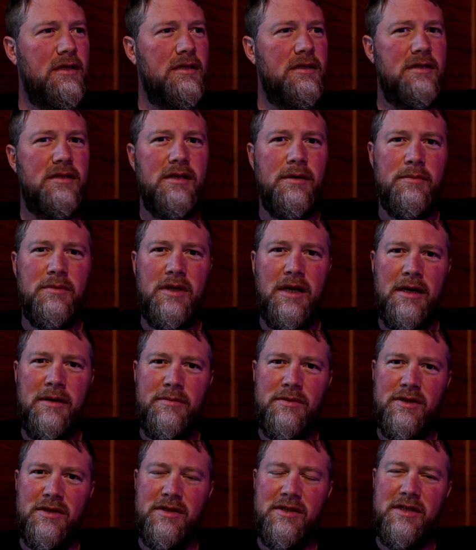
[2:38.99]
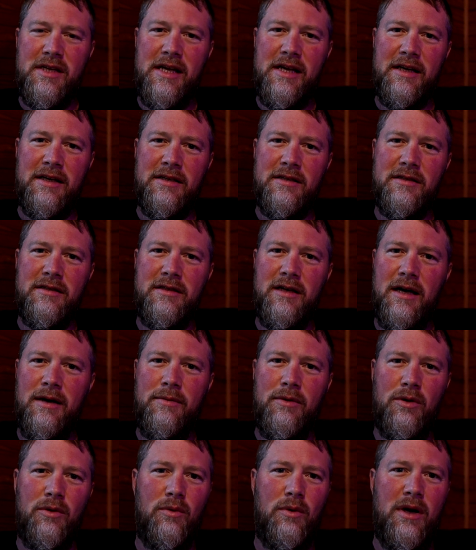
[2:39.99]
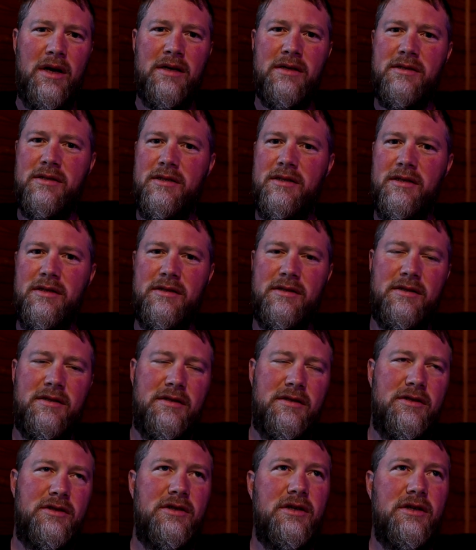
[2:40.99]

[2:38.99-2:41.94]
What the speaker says: sometimes just taking time to rest is